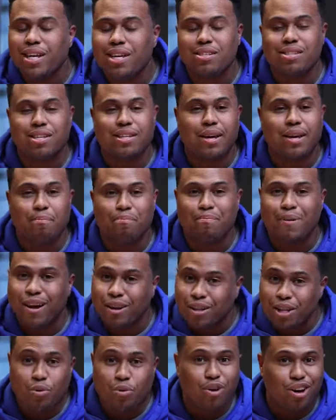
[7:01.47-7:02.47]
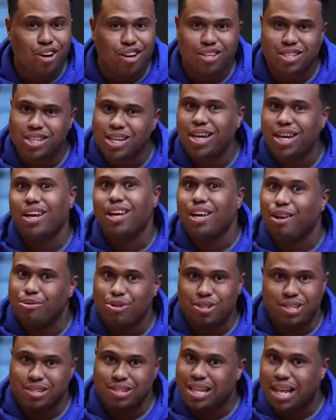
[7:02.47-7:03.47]
easily, it barely worked. It
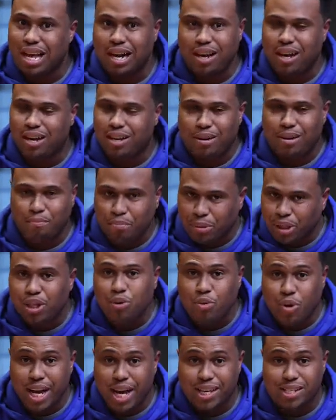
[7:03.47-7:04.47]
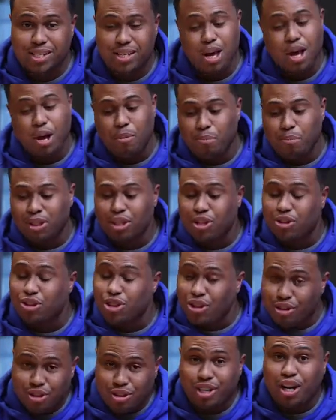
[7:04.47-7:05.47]
was just like a complete waste. But the
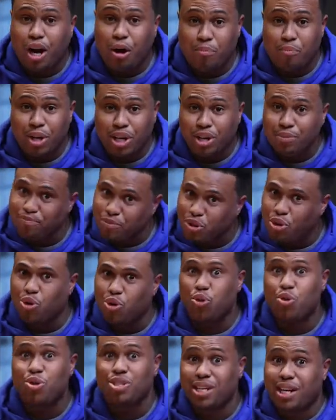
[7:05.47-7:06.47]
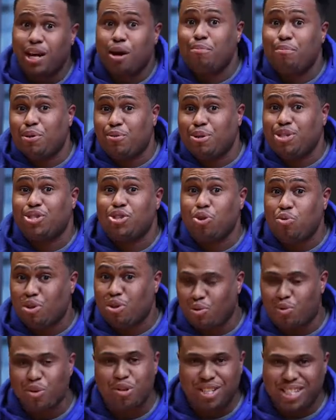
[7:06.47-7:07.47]
third company, who is the company we still
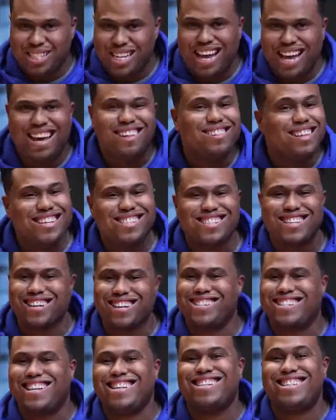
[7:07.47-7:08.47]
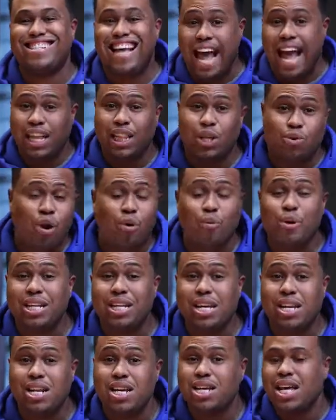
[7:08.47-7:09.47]
work with today, they sent us exactly what we
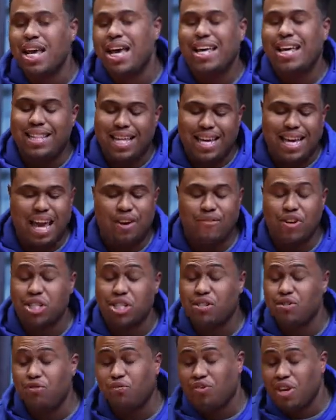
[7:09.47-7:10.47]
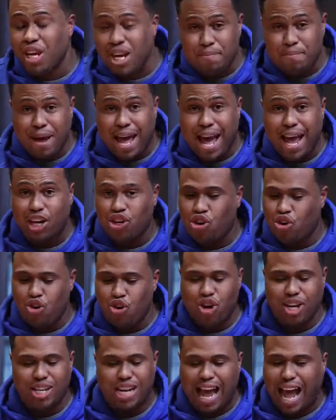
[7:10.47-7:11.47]
needed. They gave us feedback
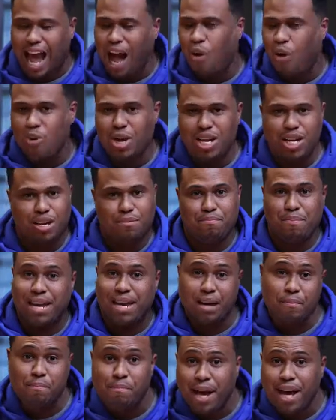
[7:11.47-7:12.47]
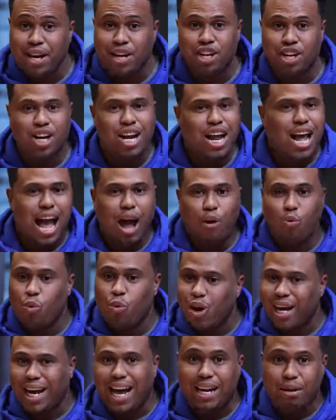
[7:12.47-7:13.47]
on how we could make it better,
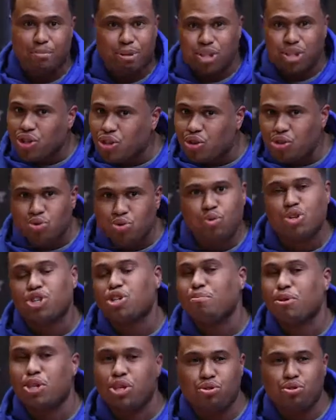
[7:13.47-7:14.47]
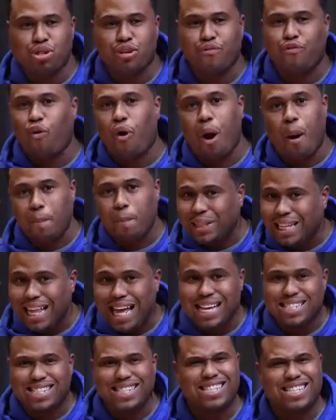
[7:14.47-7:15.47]
what kind of materials we should be using for our
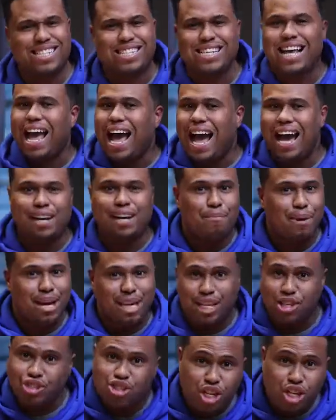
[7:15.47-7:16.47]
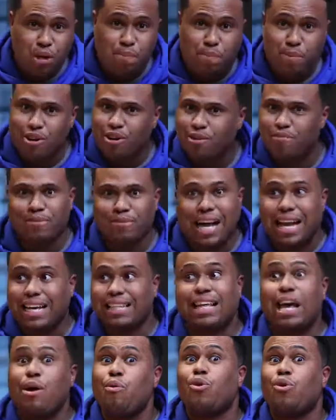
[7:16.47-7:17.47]
plastics, how to make it cheaper.
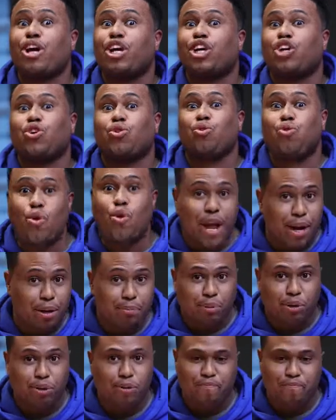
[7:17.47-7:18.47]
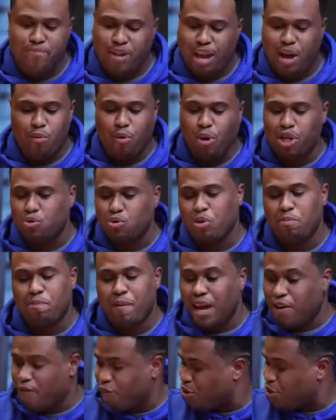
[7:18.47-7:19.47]
They were incredible. And once we
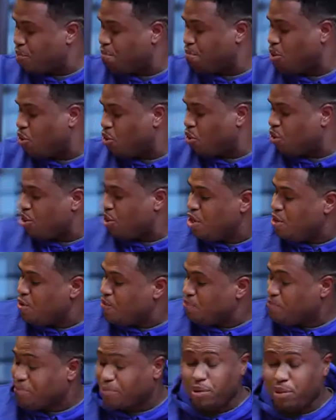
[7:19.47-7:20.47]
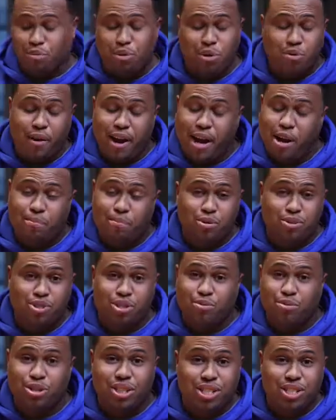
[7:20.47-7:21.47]
paid for the mold, we were able
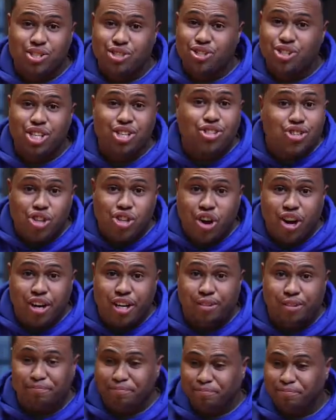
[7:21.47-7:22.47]
to really just get started.